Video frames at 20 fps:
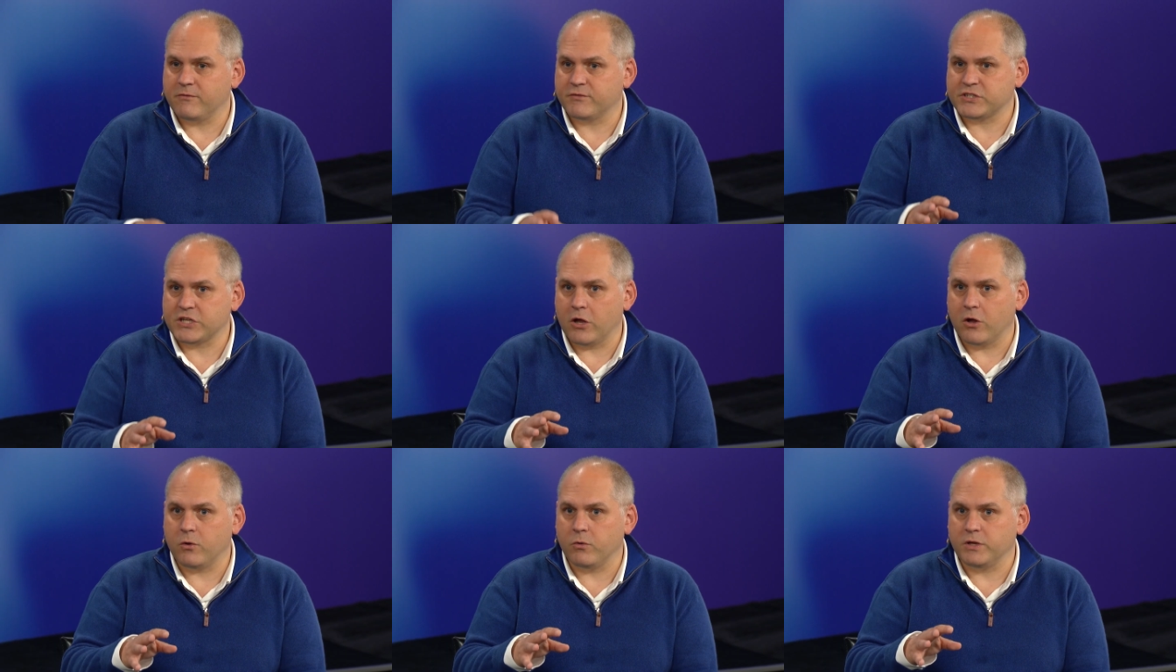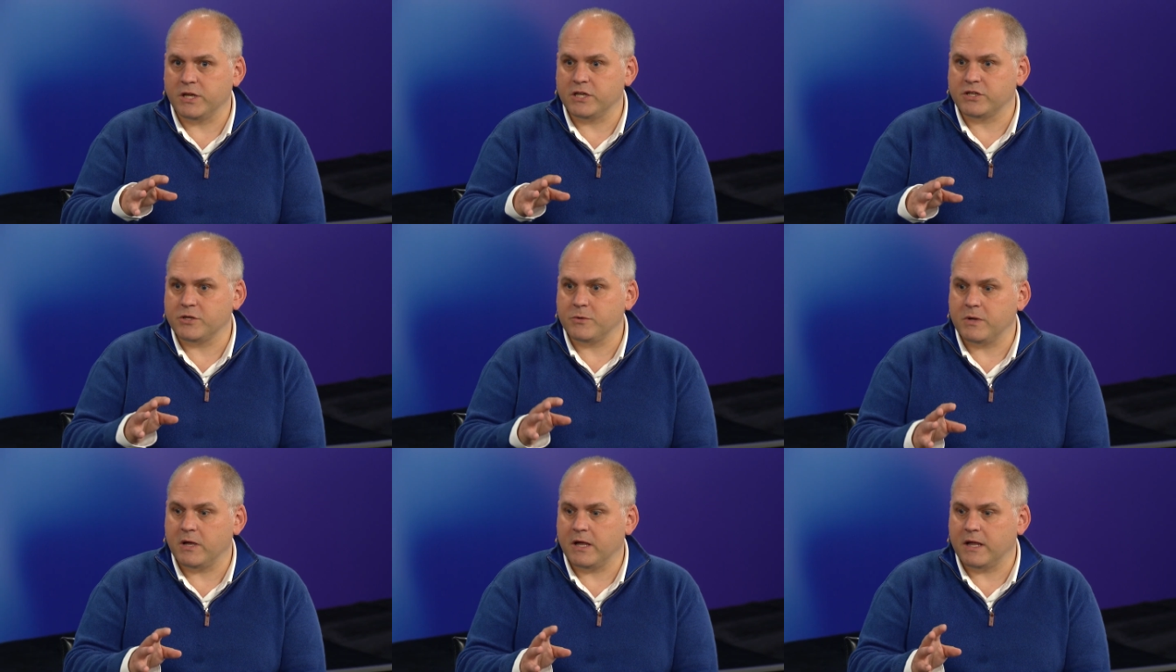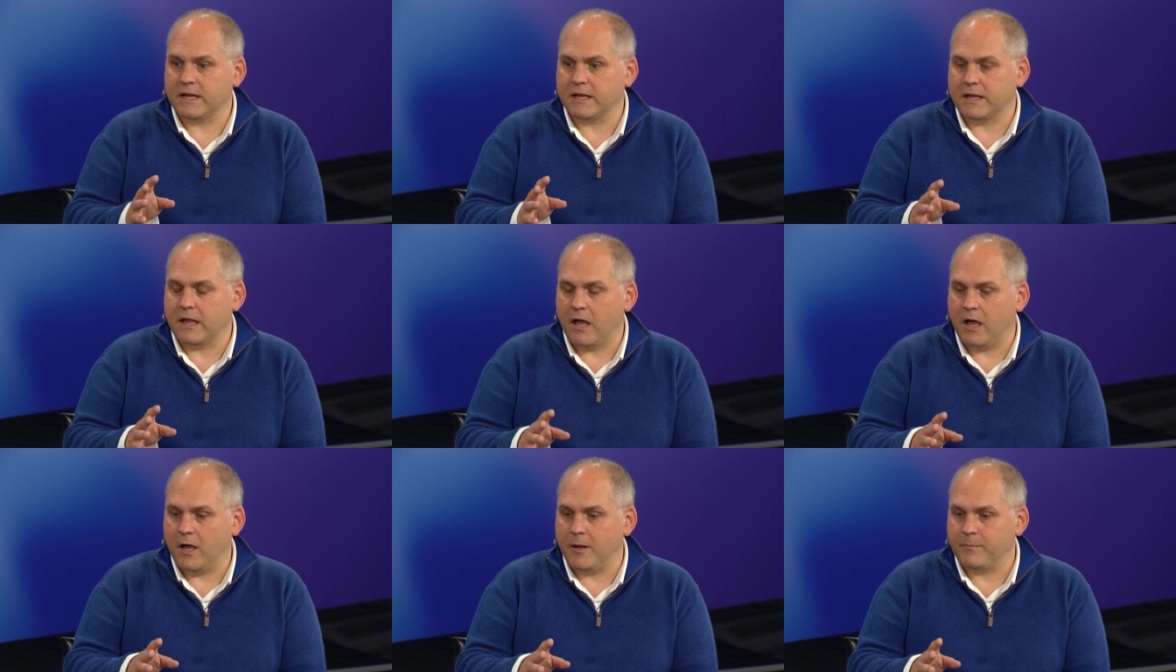So you do a,
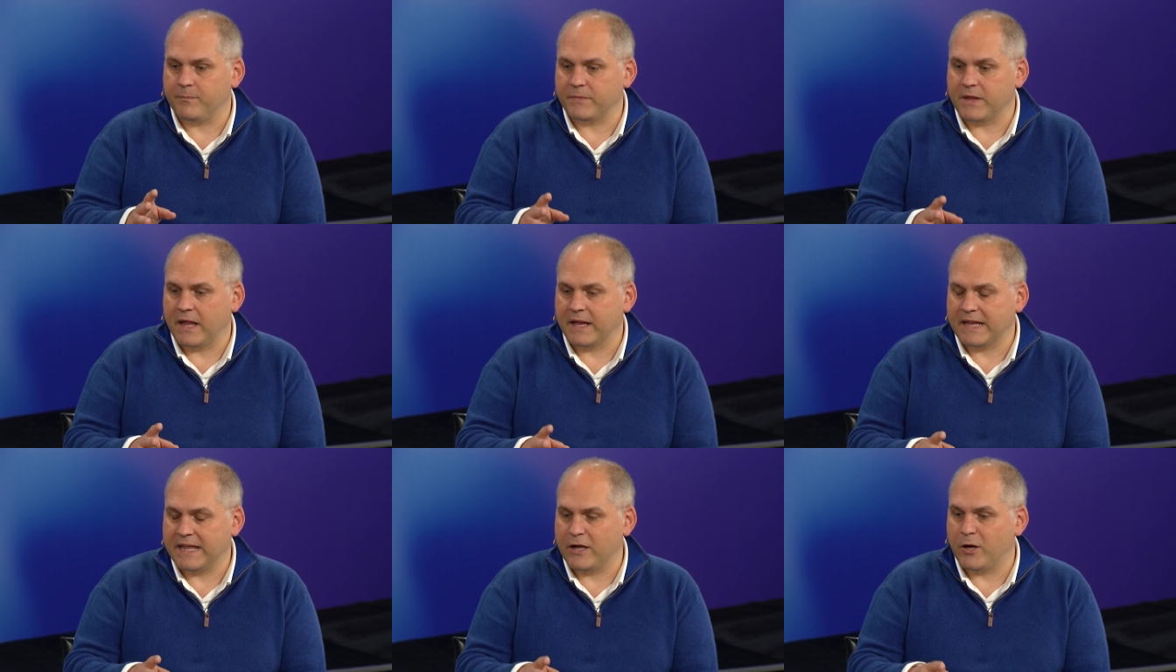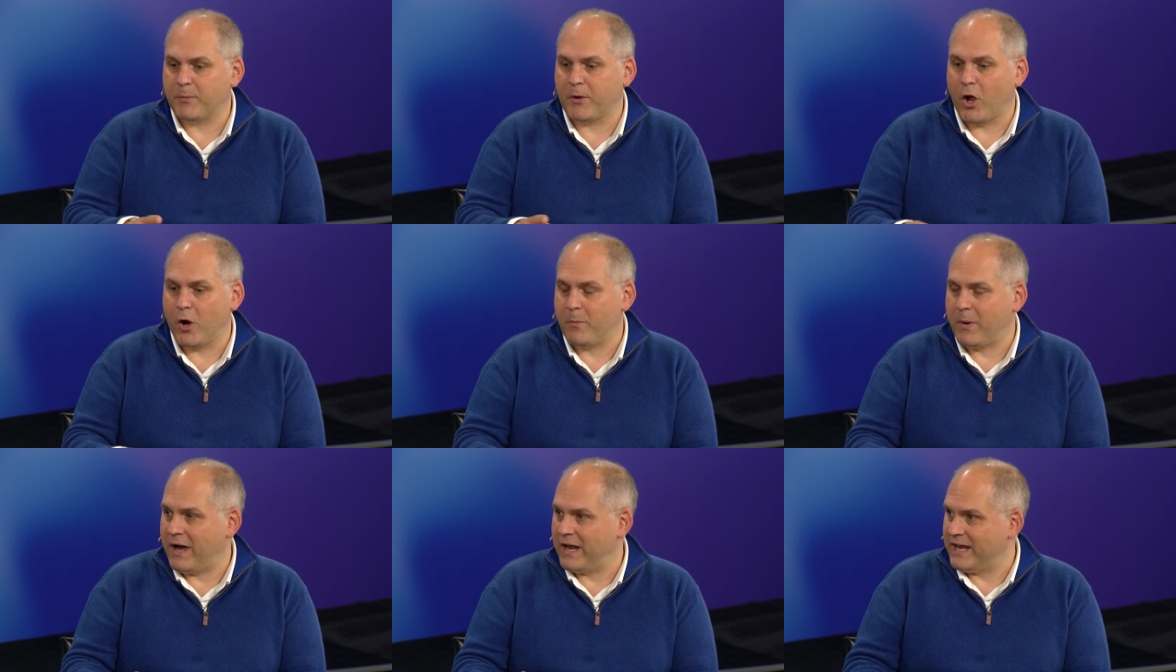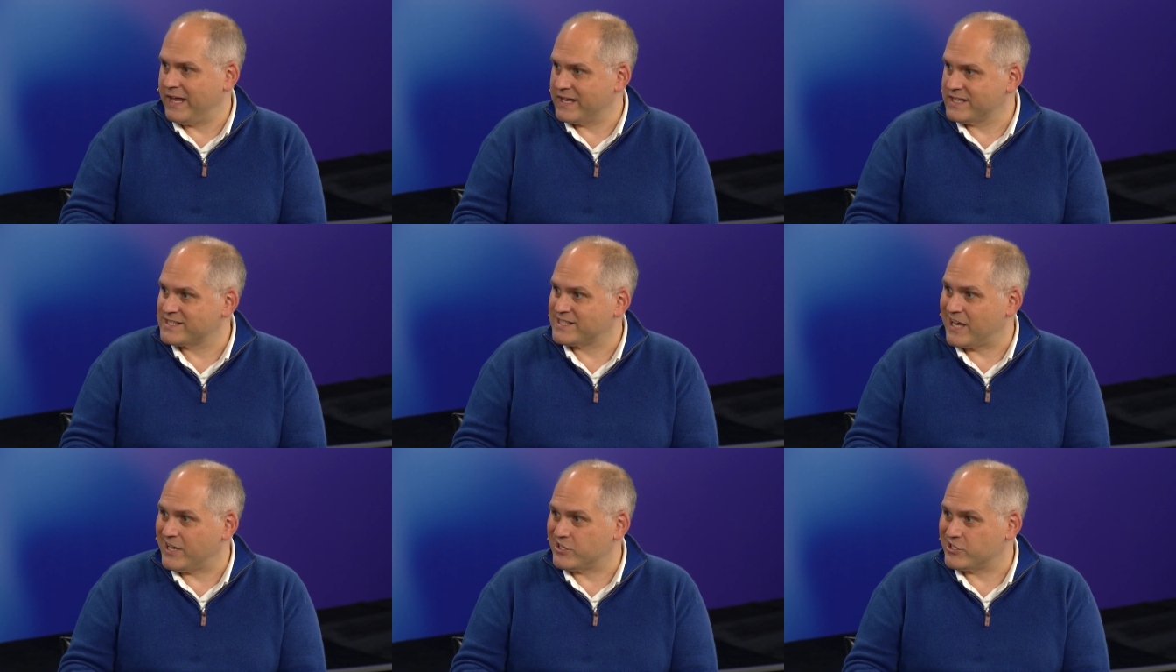um, a GitHub Copilot
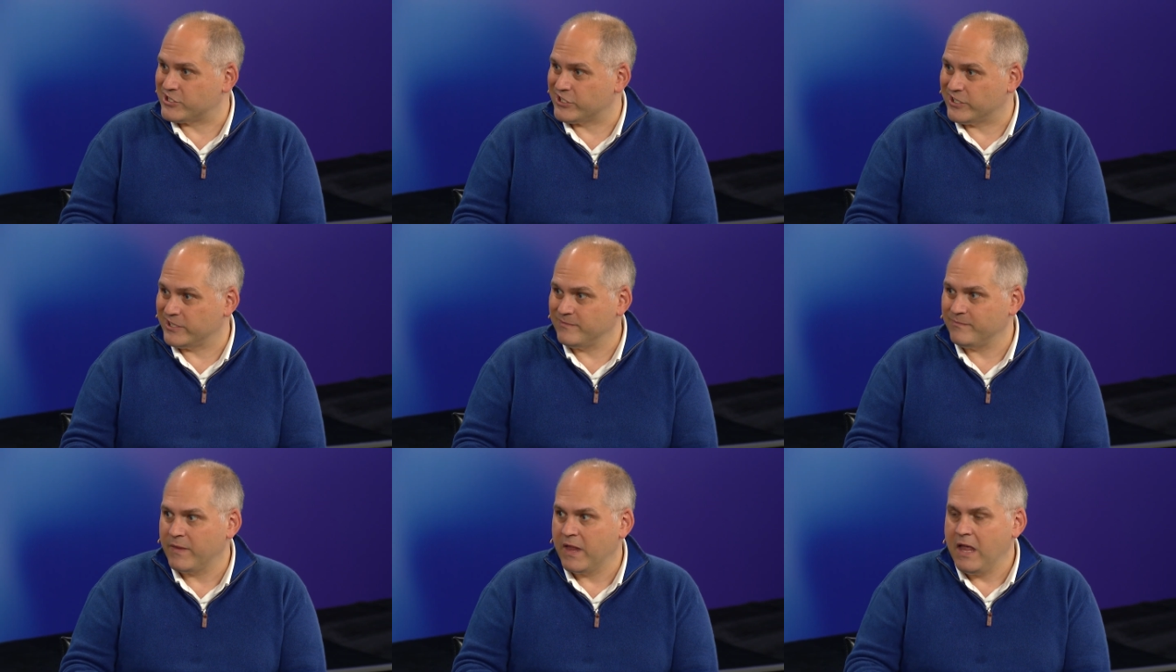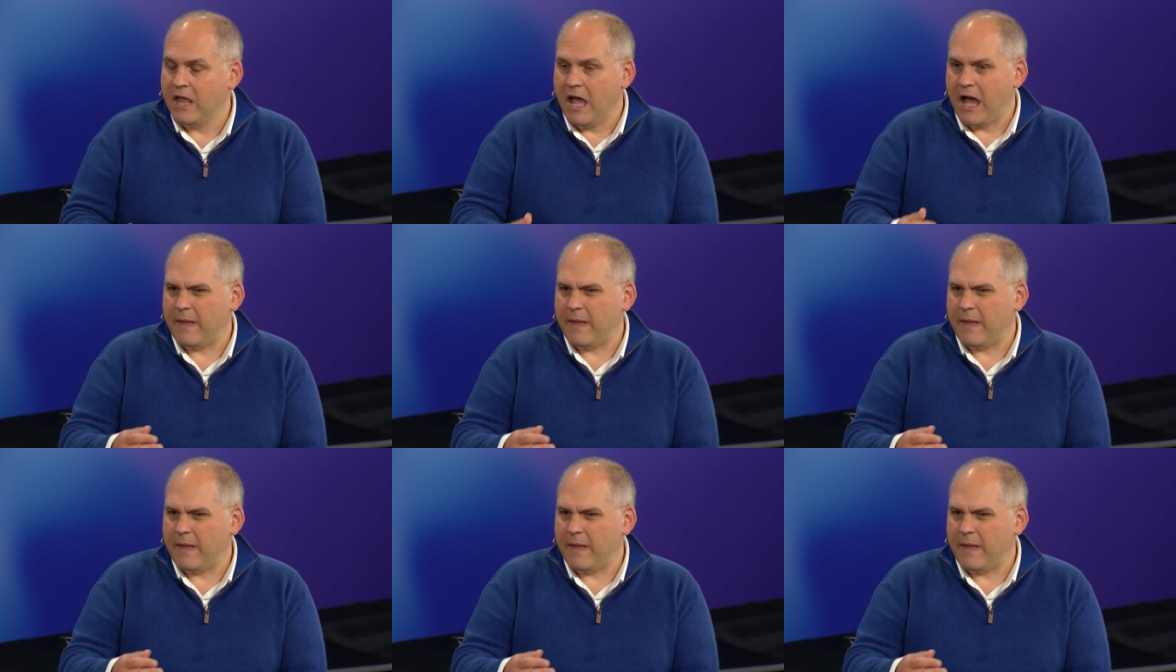extension. Okay.